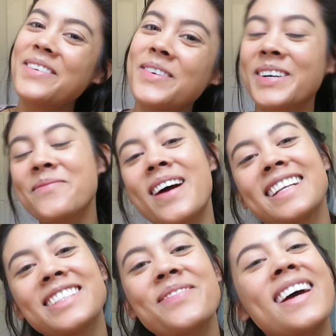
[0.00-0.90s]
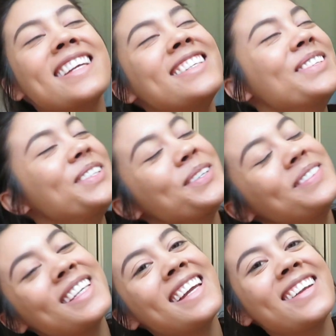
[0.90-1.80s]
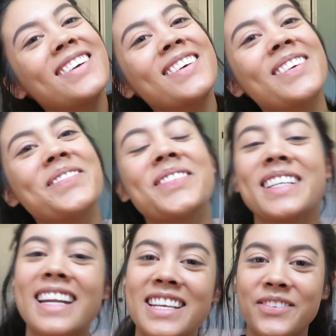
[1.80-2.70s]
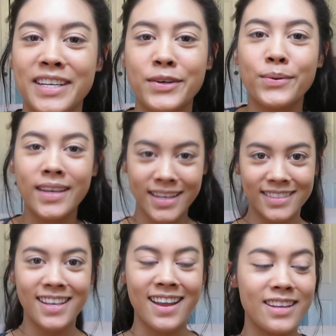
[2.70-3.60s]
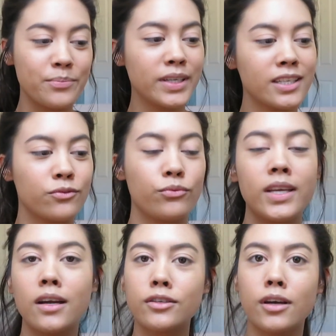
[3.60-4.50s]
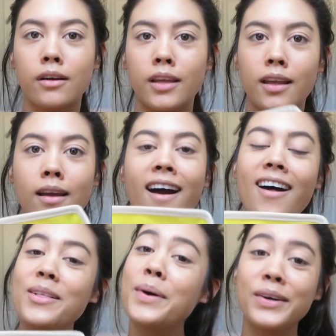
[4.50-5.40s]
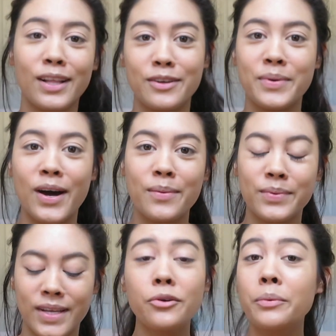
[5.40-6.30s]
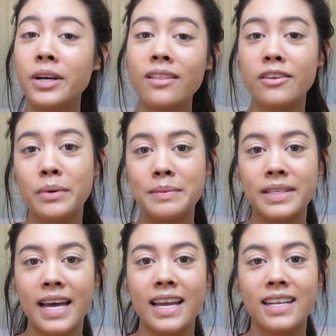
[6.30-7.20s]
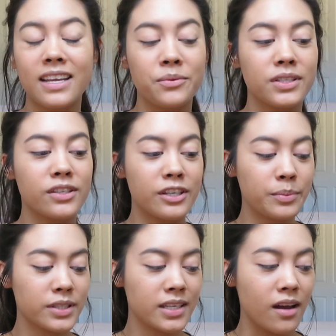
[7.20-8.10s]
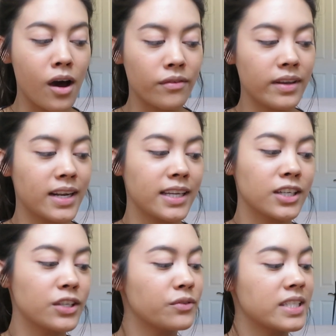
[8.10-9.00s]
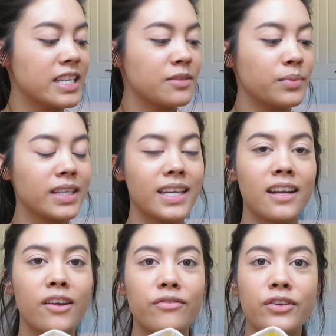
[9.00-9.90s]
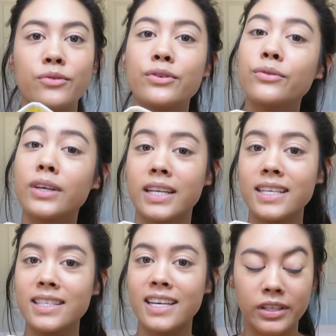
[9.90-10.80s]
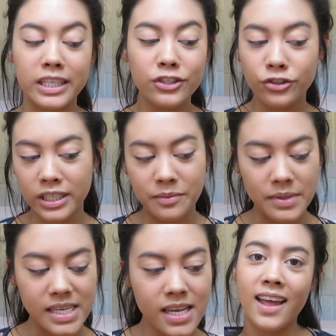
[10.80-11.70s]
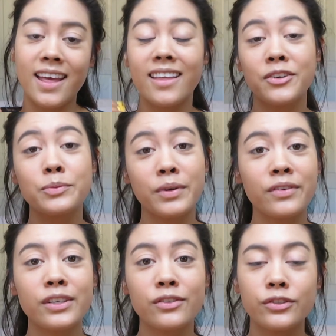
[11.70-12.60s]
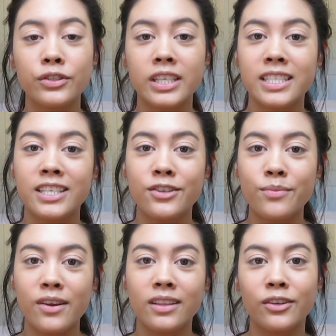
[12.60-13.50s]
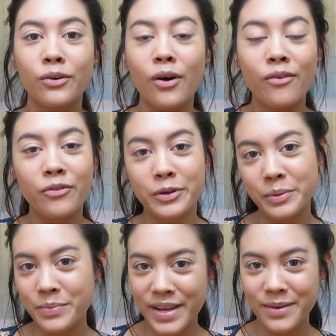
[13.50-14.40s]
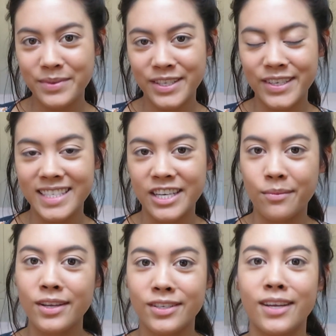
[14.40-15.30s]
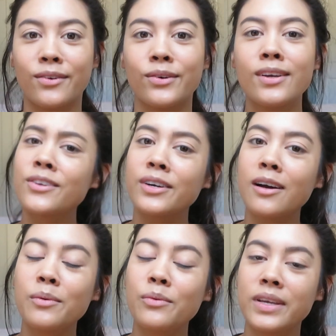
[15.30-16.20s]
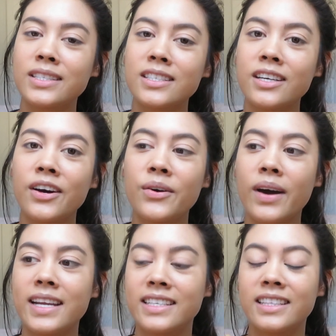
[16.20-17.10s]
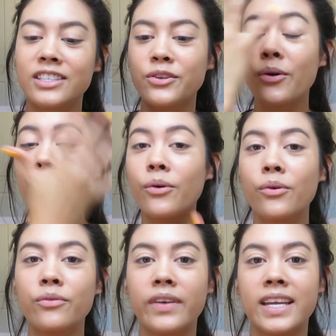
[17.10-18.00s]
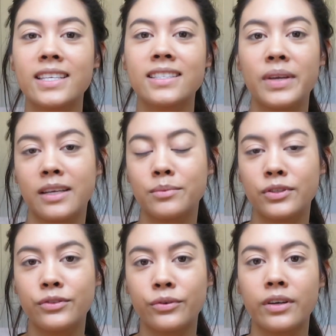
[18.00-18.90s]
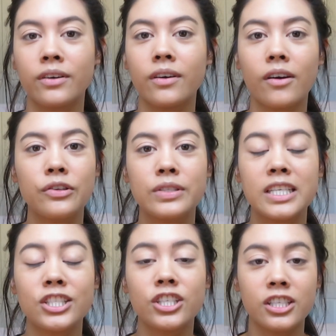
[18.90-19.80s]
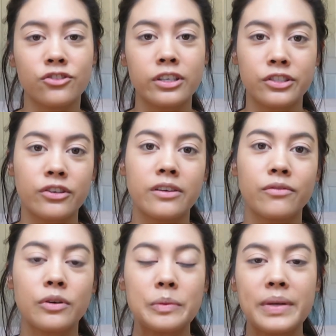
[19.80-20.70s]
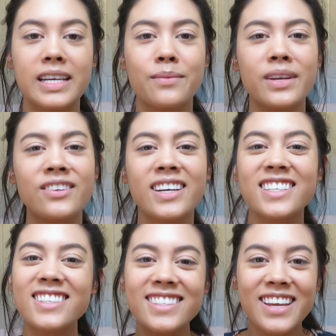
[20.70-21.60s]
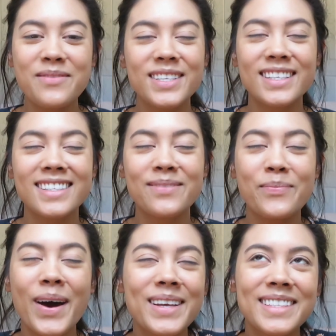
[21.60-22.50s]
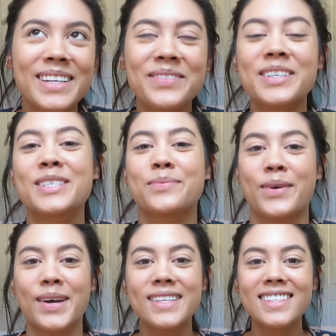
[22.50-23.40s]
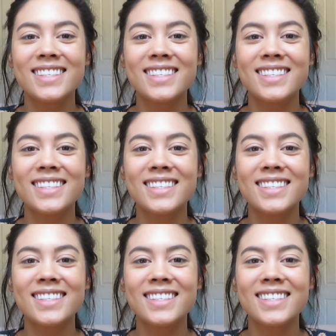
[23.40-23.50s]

Welcome back to my YouTube channel. For today's video, get excited because we are talking all about Colourpop. So I went on their website, it was 30% off, and I couldn't resist but get a few new goodies that really intrigued me. And I thought it was perfect to continue my little affordable makeup series here on my channel. So a couple weeks ago, I did this whole face makeup tutorial using just drugstore and affordable makeup, and you guys just gave me such a positive response.